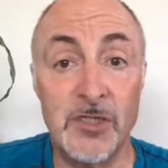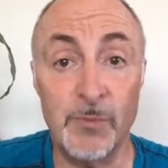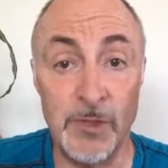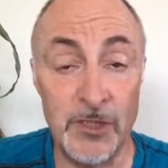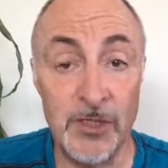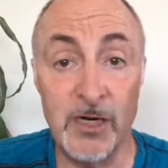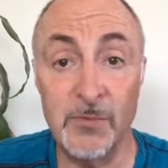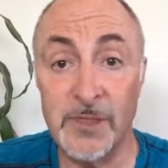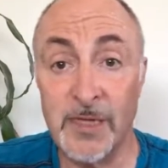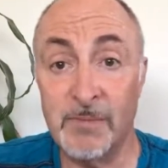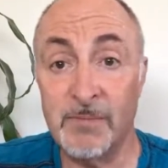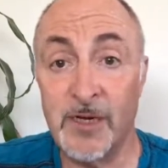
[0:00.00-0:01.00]
please share it with
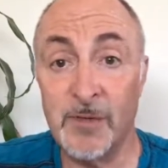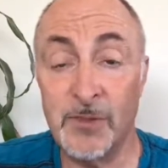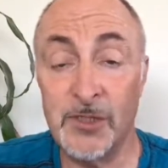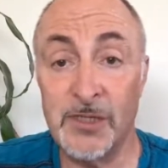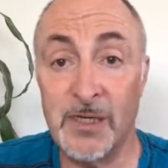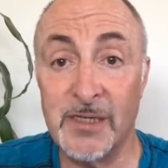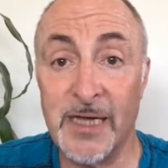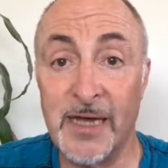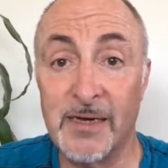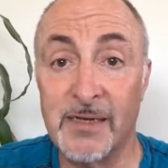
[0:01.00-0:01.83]
them. I appreciate that.